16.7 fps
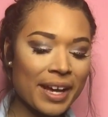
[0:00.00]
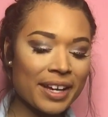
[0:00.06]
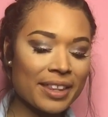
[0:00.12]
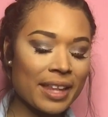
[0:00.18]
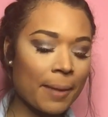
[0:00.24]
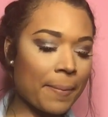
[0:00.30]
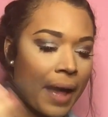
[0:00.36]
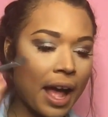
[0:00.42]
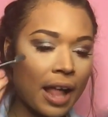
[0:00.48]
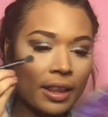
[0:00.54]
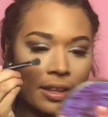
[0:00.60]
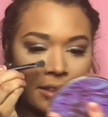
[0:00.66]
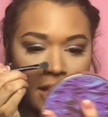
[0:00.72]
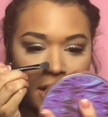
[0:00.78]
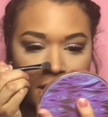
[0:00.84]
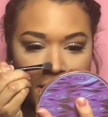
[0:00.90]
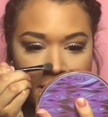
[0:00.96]
back in that
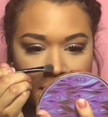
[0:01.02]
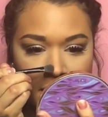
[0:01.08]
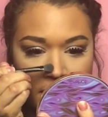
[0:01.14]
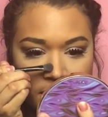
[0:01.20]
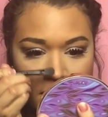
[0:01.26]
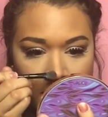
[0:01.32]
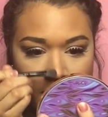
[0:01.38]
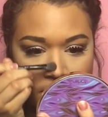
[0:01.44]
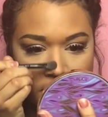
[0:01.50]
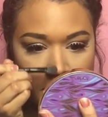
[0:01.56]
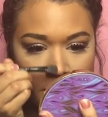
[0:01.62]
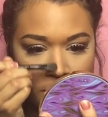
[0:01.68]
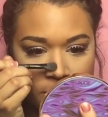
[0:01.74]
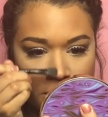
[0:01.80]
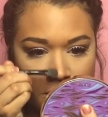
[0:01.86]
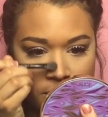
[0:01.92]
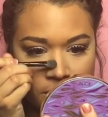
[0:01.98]
palette, the Anastasia one,
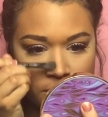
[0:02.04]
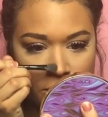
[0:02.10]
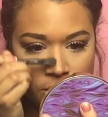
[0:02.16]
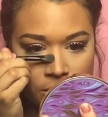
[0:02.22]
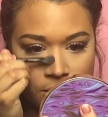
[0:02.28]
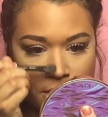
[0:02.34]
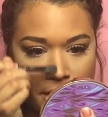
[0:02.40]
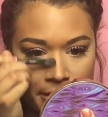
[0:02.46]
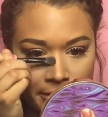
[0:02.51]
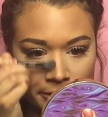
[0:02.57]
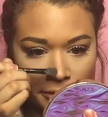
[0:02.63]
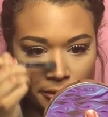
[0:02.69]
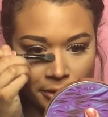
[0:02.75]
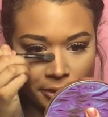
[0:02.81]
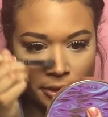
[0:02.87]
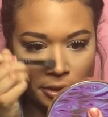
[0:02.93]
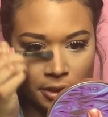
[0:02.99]
and just
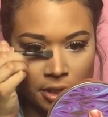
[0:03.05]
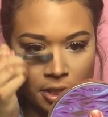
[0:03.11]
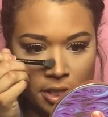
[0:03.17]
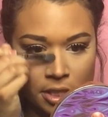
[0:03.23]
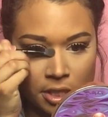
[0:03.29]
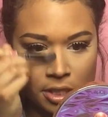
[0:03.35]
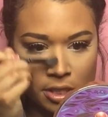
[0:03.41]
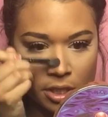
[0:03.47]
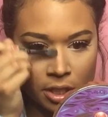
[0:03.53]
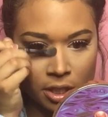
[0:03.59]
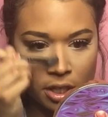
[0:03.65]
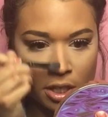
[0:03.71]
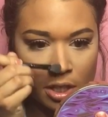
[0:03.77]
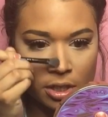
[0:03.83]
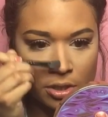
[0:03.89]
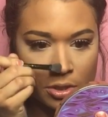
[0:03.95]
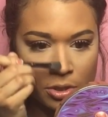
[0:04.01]
start
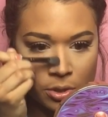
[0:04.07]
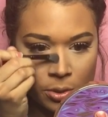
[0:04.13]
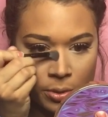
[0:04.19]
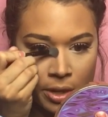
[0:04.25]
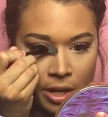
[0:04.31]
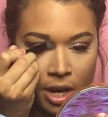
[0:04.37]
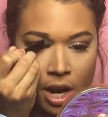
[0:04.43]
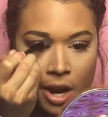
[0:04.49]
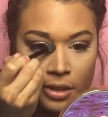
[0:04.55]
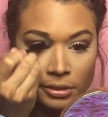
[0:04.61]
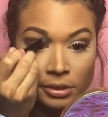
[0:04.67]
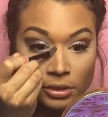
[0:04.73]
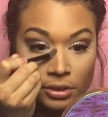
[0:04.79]
contouring.